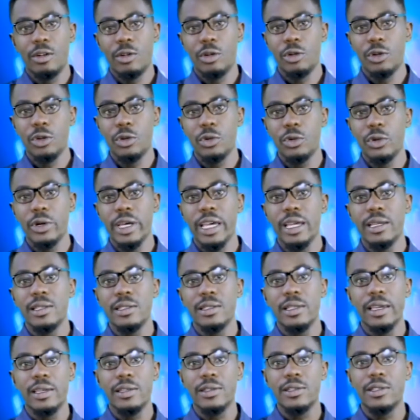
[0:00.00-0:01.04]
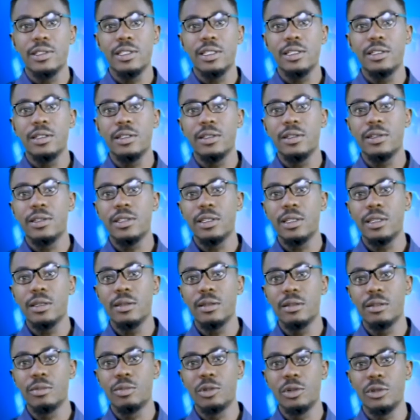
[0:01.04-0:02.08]
Oyo NSCDC
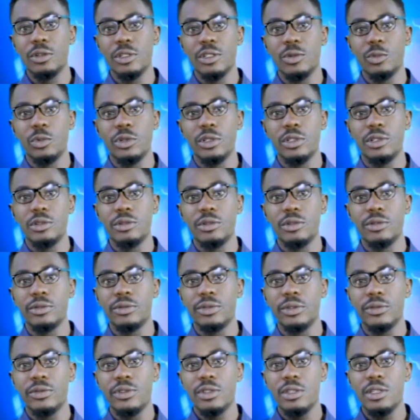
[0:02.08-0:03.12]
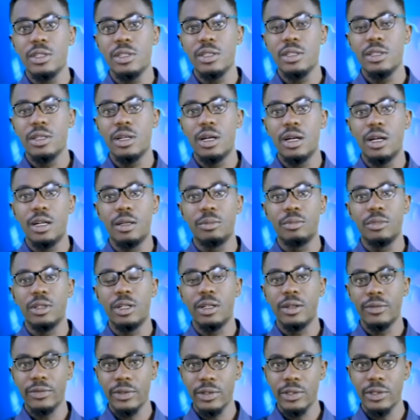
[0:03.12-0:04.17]
deploys 150 armed
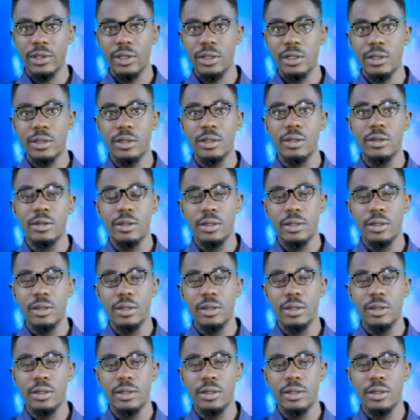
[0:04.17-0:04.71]
officers.